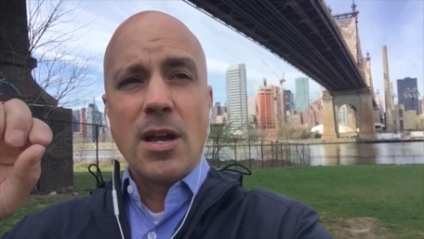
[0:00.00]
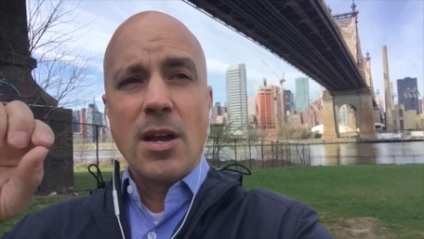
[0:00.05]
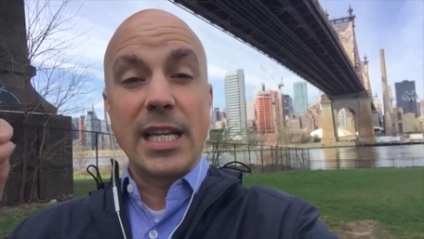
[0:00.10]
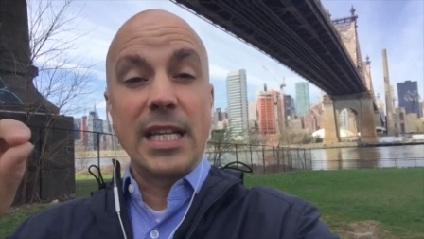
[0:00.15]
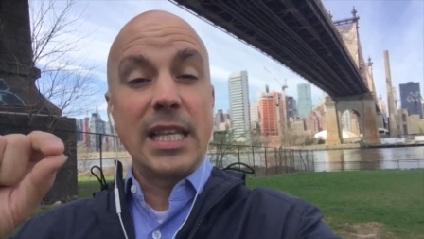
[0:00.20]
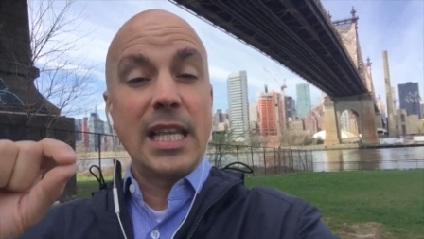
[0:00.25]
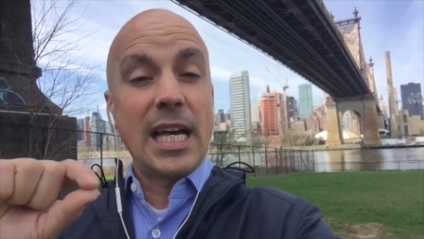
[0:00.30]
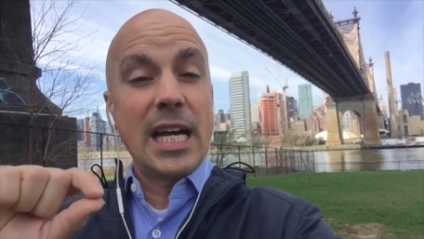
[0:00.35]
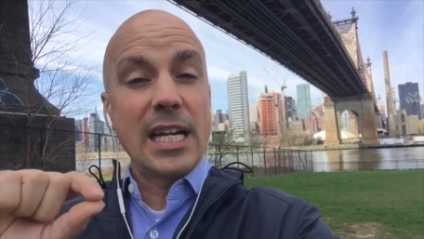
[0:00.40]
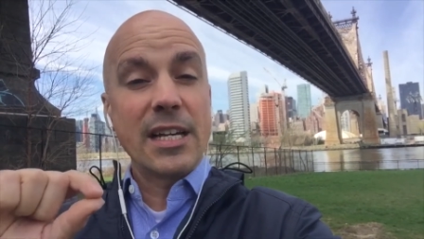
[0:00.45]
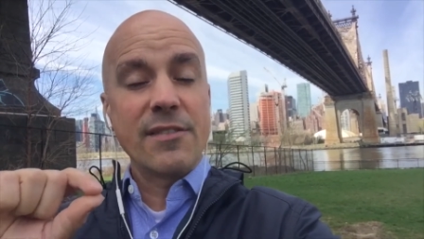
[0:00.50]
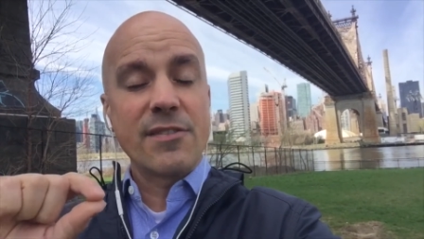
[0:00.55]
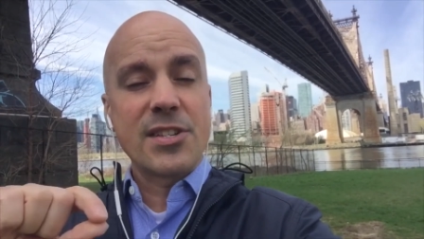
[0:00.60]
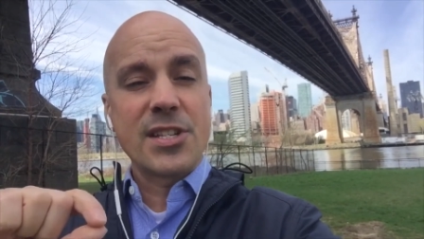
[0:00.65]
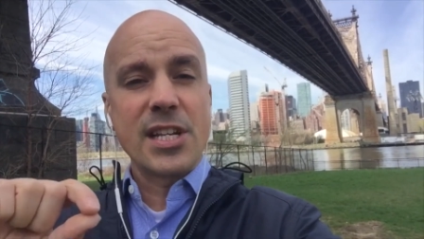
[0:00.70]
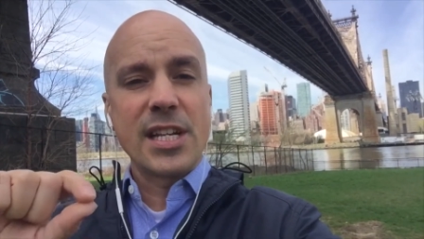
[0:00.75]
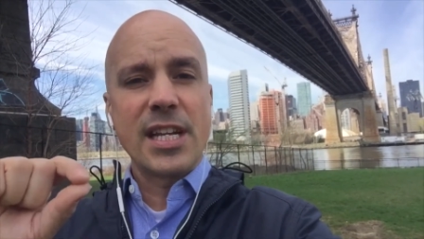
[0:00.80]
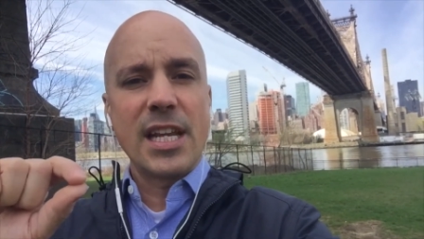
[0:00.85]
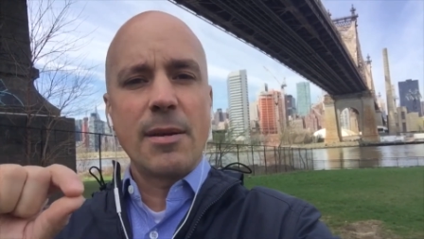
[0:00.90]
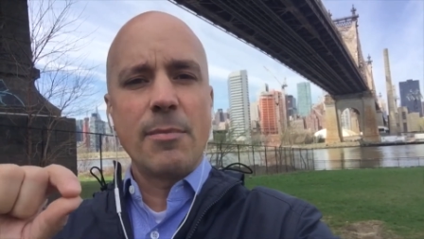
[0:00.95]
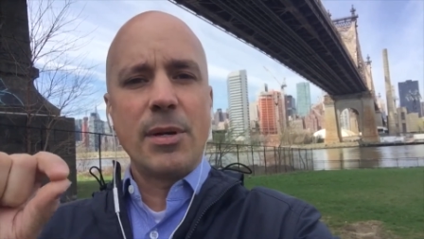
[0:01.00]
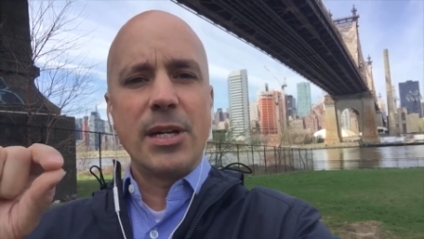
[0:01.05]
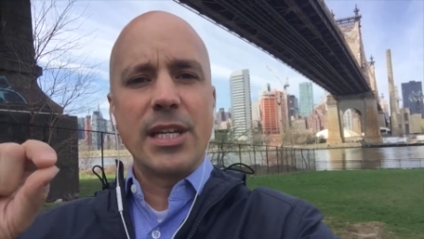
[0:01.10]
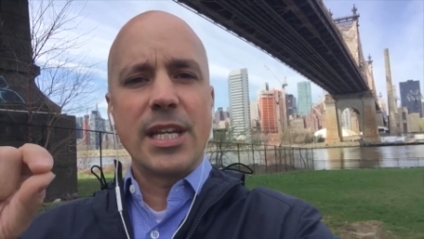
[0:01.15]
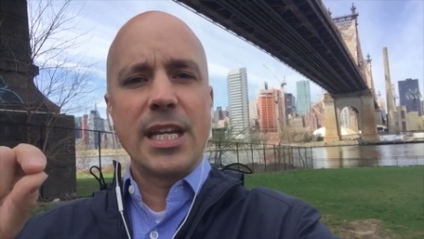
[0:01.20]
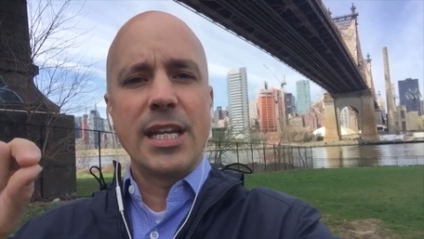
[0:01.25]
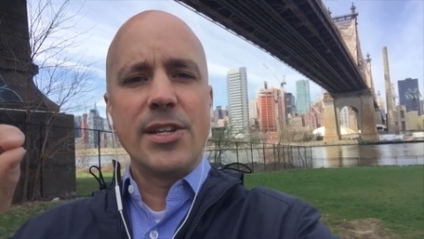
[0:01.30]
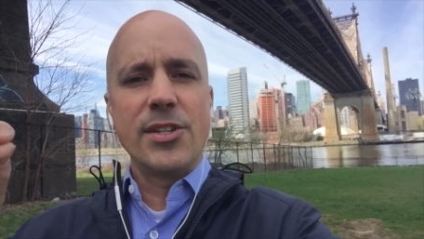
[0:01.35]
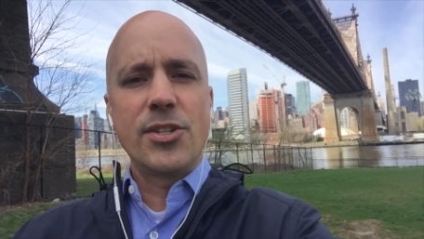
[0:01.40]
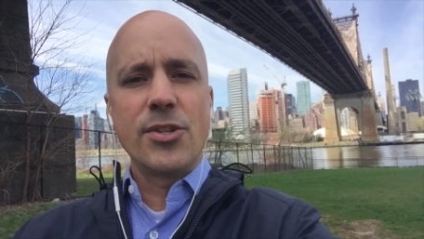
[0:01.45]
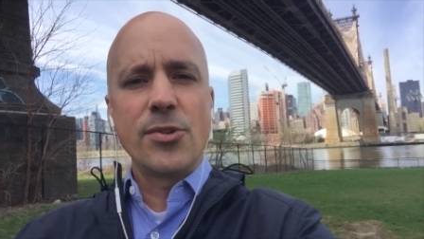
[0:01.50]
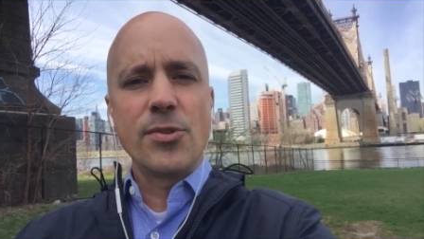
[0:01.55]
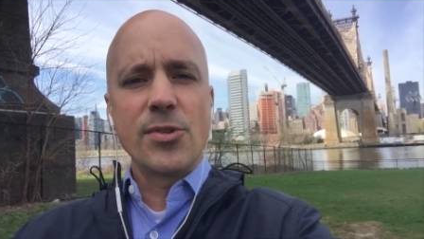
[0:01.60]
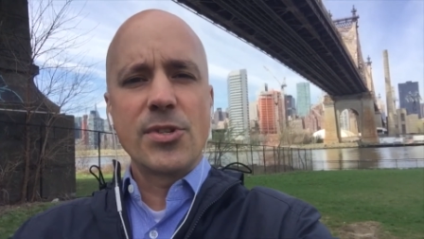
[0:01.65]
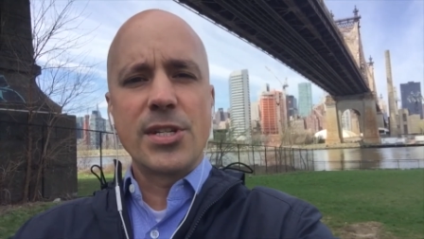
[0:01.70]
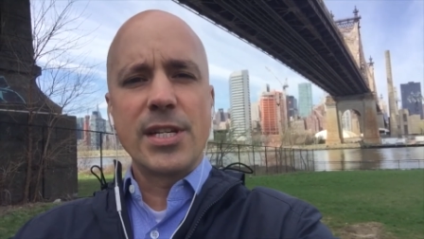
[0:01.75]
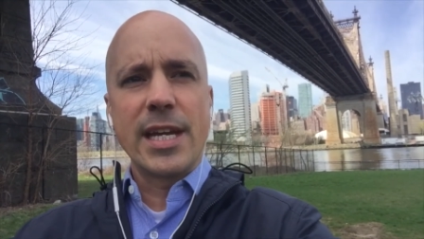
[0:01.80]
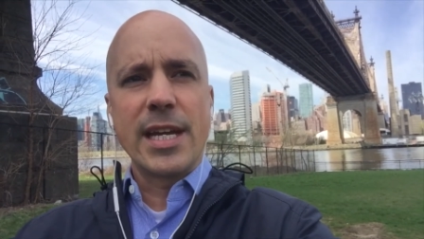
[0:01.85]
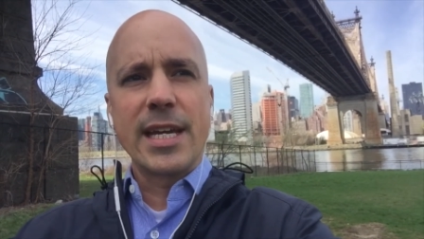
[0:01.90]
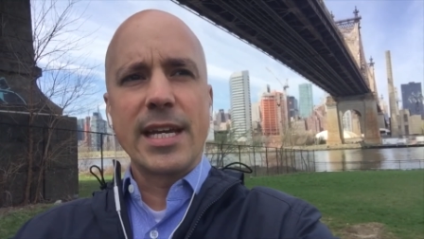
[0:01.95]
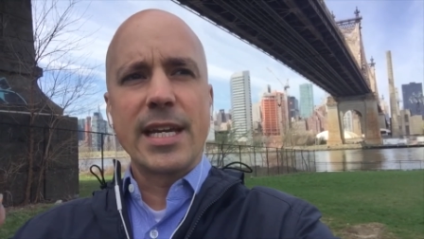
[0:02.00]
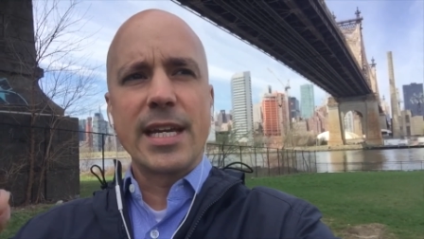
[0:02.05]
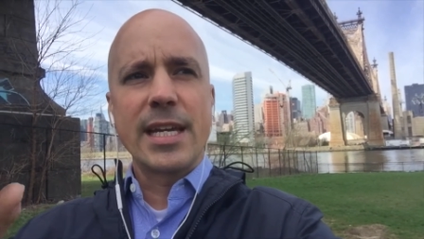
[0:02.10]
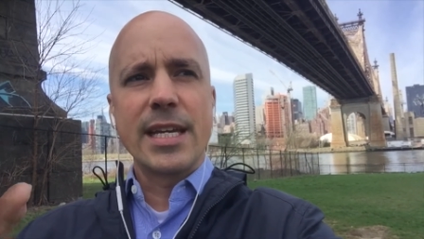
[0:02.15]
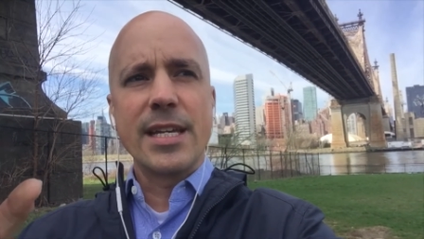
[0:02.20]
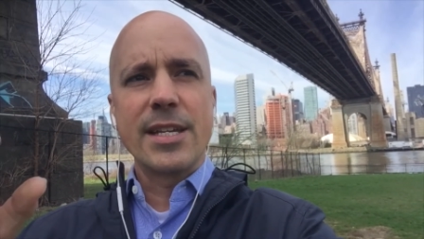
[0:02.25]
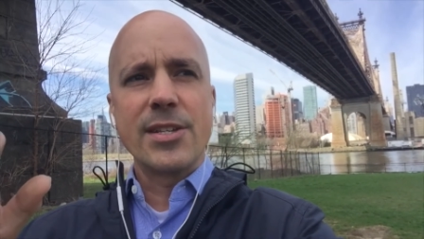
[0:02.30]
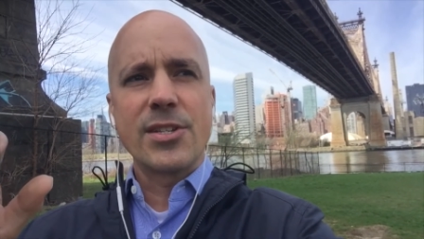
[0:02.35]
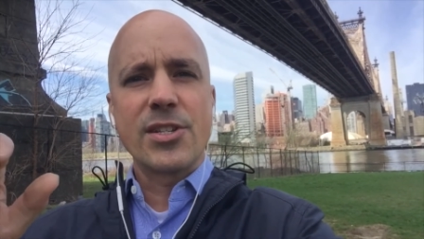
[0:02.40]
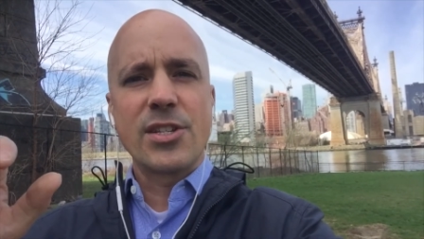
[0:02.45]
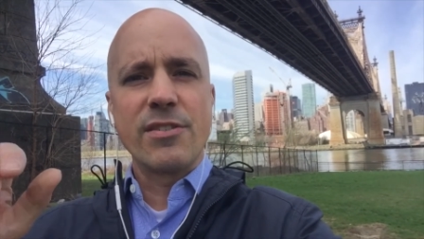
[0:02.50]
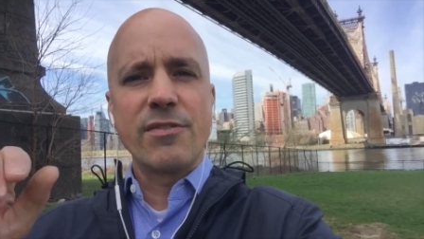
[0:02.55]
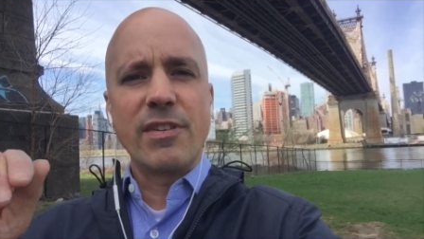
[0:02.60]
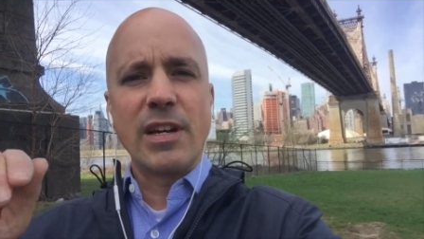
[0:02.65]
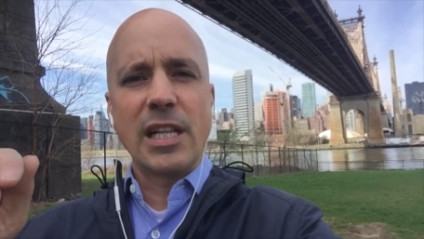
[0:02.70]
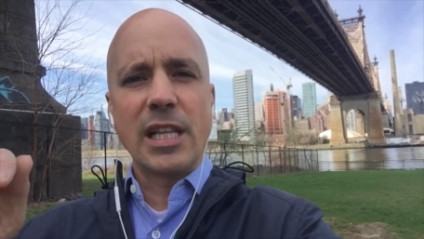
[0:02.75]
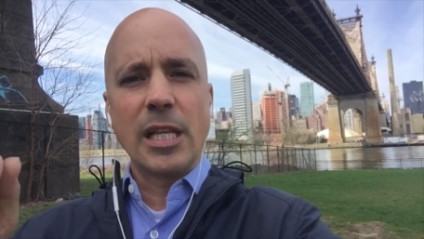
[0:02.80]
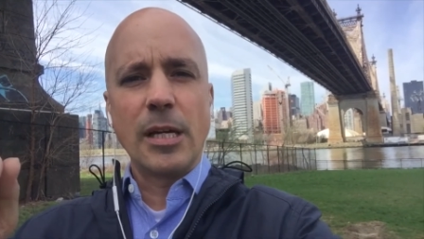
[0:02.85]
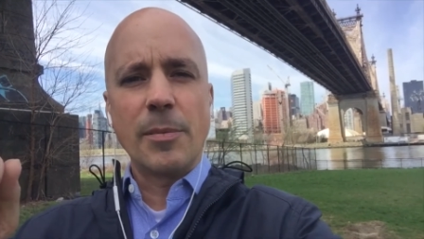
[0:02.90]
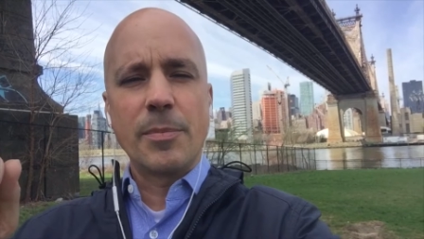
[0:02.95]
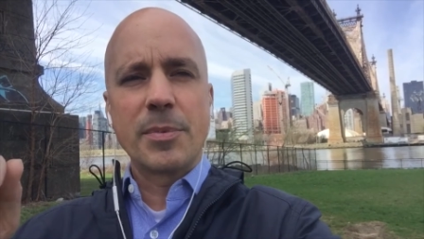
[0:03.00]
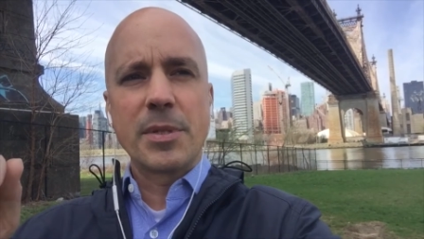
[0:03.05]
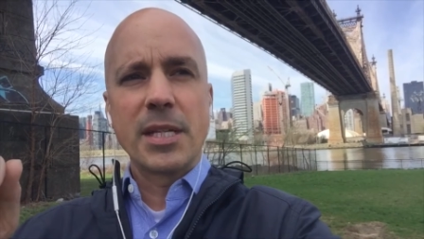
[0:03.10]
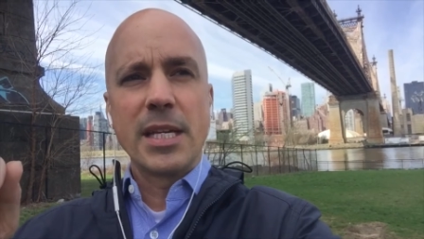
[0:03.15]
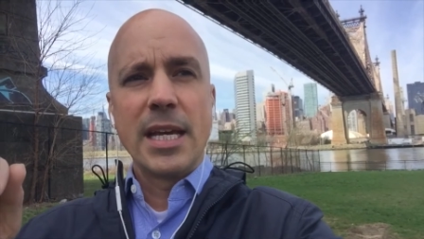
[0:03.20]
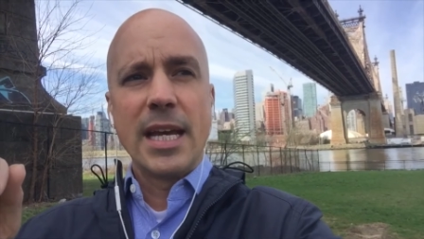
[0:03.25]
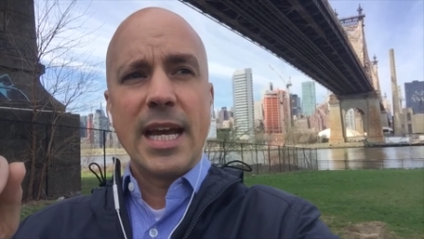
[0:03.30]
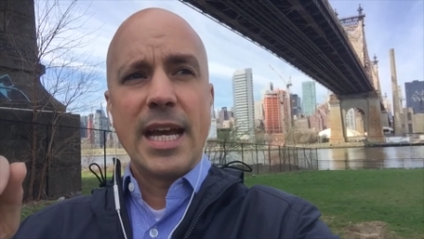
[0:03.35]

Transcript: a lot of Sunday, Monday, and Tuesday is developed,